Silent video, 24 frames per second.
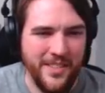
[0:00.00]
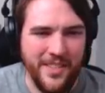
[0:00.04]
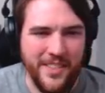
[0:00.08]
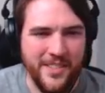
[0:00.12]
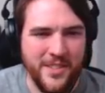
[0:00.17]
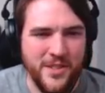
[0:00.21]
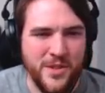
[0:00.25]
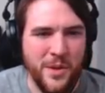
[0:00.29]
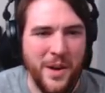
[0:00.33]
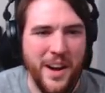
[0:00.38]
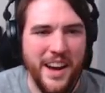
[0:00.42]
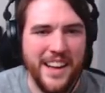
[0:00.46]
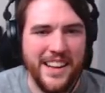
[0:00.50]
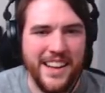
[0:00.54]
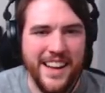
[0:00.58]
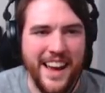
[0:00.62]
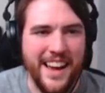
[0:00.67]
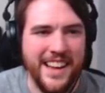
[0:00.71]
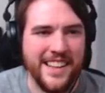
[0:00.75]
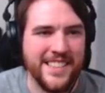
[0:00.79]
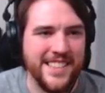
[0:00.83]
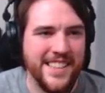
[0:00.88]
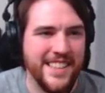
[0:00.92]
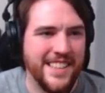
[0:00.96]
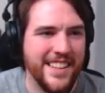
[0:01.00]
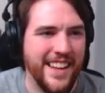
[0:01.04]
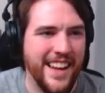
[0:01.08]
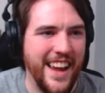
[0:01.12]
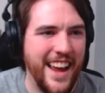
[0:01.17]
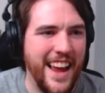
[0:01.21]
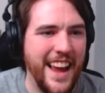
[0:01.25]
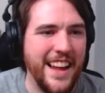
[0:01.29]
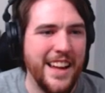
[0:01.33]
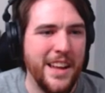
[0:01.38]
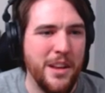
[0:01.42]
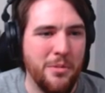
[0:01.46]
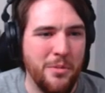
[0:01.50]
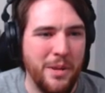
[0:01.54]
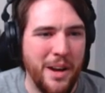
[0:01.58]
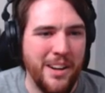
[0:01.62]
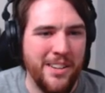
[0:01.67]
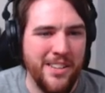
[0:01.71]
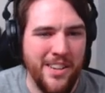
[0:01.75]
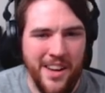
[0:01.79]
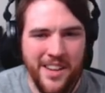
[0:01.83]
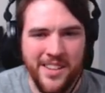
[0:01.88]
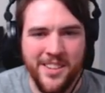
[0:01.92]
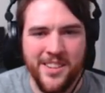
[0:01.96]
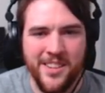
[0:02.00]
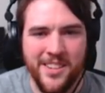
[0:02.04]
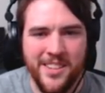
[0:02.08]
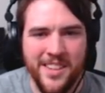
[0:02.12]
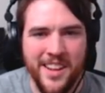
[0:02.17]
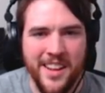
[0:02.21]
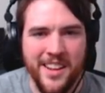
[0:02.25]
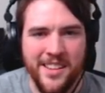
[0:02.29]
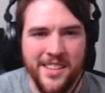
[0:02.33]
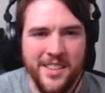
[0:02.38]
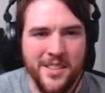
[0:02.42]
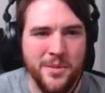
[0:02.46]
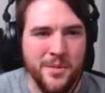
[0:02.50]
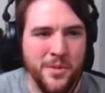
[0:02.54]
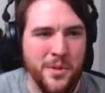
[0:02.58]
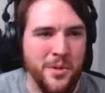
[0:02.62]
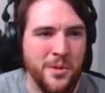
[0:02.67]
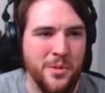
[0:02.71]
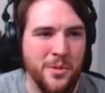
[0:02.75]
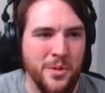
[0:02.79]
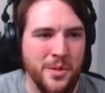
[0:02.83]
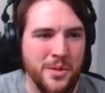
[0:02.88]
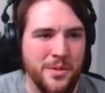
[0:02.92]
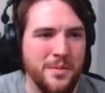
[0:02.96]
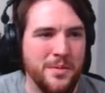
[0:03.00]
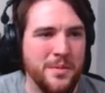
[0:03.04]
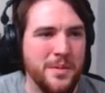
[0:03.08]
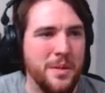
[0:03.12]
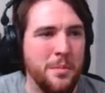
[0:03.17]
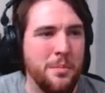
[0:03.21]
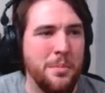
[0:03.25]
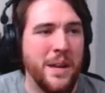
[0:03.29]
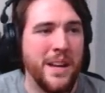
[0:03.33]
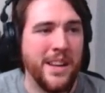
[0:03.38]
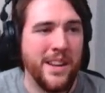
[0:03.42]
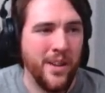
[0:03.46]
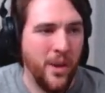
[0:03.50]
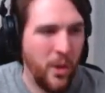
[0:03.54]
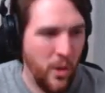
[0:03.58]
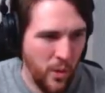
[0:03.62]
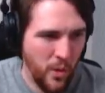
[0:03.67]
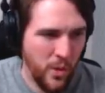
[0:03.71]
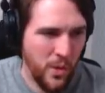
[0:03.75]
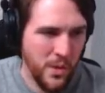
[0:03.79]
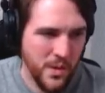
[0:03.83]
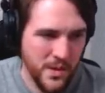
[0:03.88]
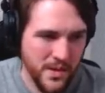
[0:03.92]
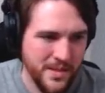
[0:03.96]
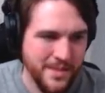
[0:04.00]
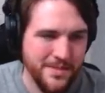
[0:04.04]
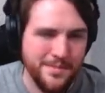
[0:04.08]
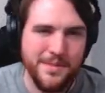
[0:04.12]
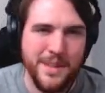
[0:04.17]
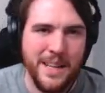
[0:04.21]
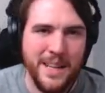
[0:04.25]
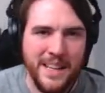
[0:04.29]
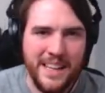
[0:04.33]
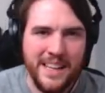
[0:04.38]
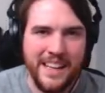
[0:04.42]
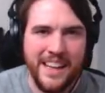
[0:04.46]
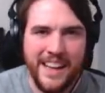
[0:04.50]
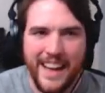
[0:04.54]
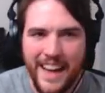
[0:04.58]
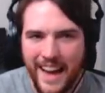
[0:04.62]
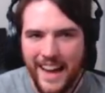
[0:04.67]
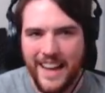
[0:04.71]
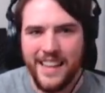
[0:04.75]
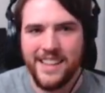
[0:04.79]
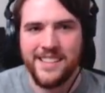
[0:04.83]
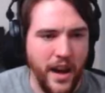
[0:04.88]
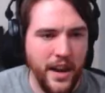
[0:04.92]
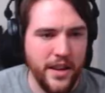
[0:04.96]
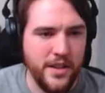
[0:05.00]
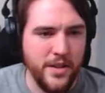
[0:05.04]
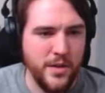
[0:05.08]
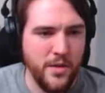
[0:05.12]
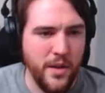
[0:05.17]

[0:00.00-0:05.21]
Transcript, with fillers: trying to exit anywhere other than through the big hole in the gate.